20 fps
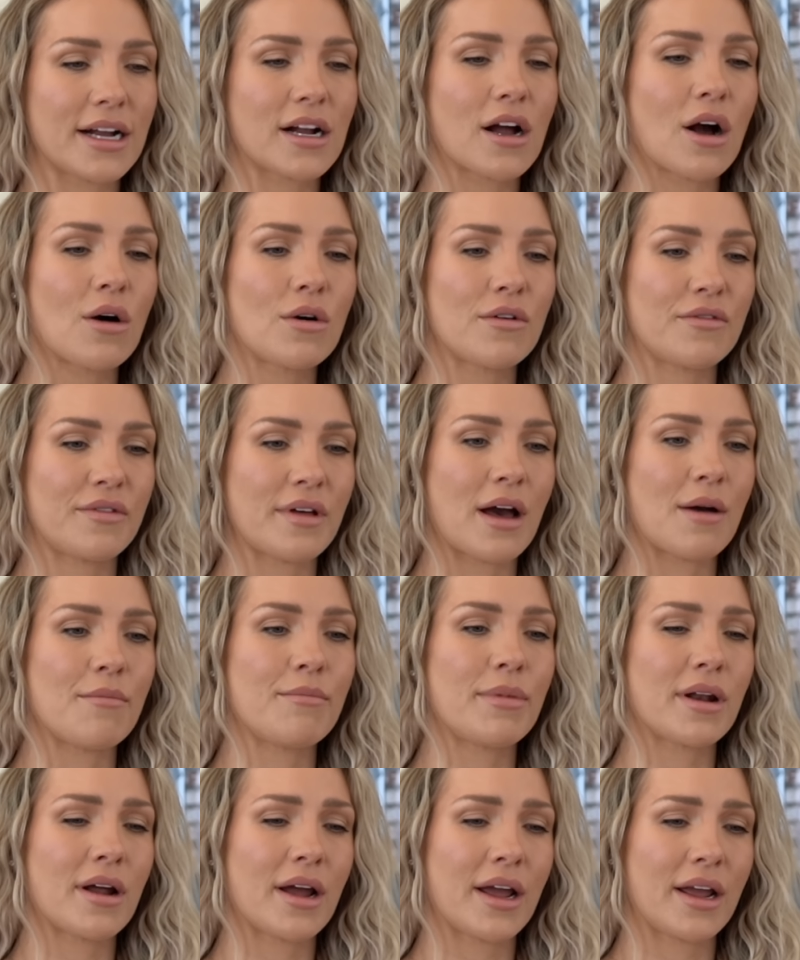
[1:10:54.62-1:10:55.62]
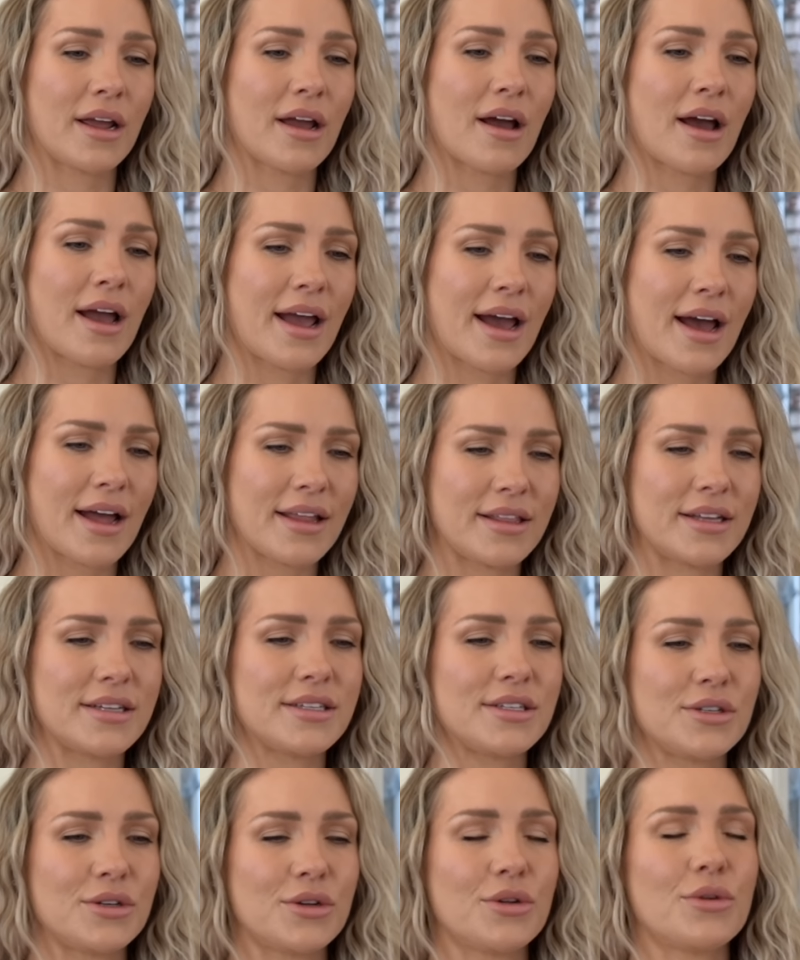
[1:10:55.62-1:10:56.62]
to let go of that. But I
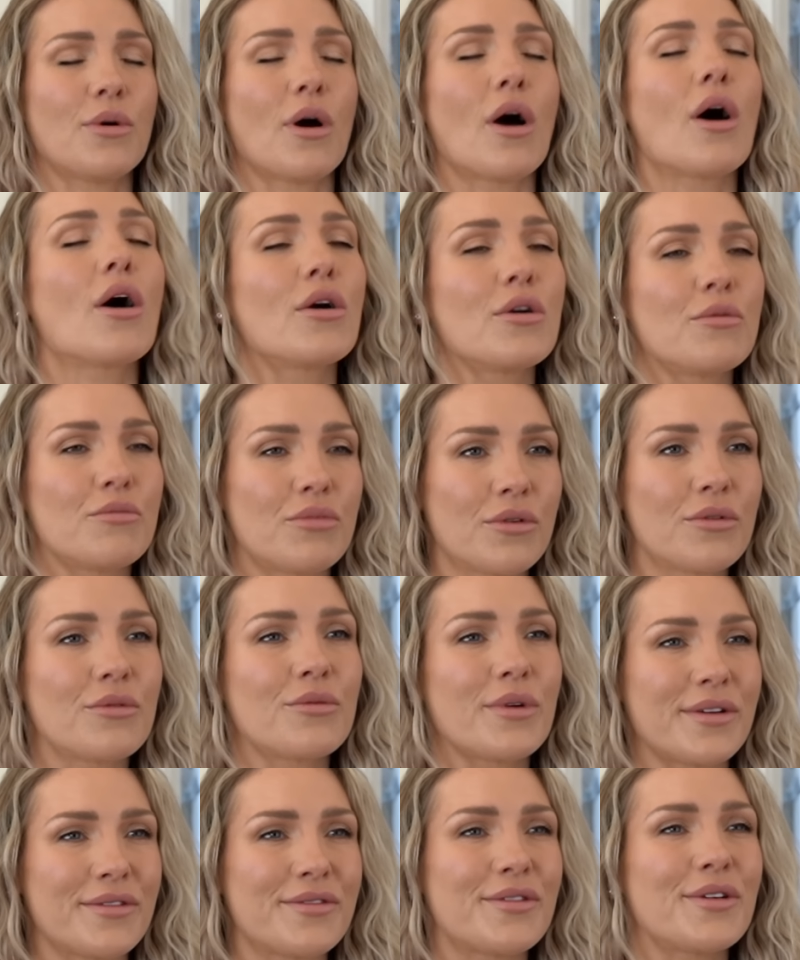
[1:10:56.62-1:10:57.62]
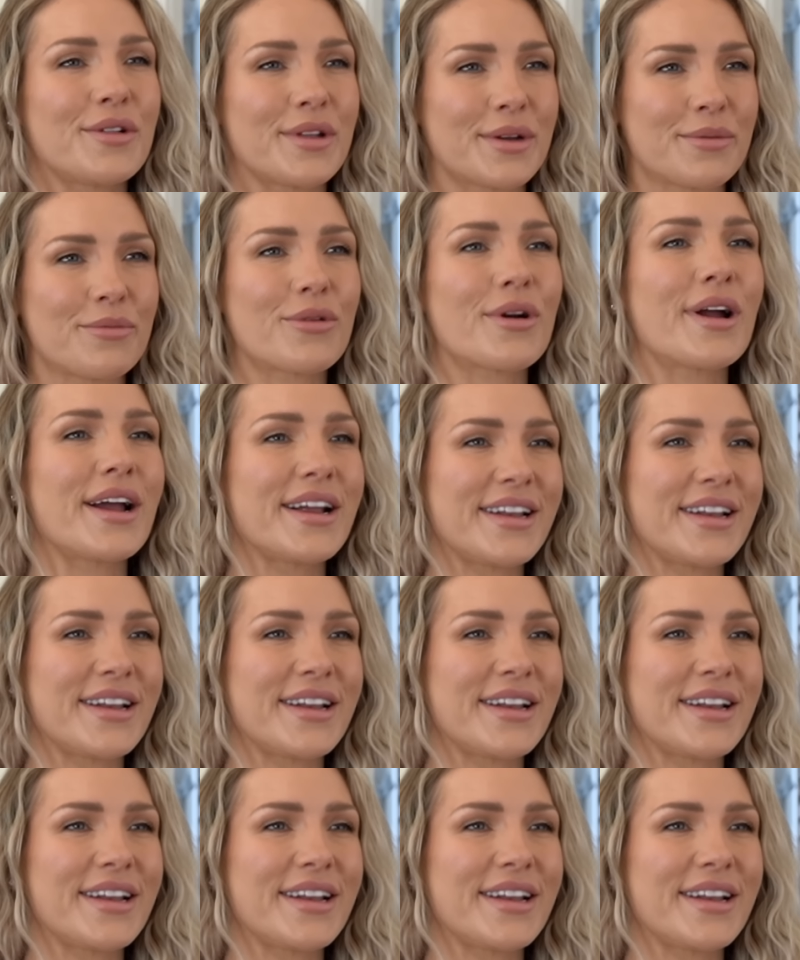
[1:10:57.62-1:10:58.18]
had this new hope when falling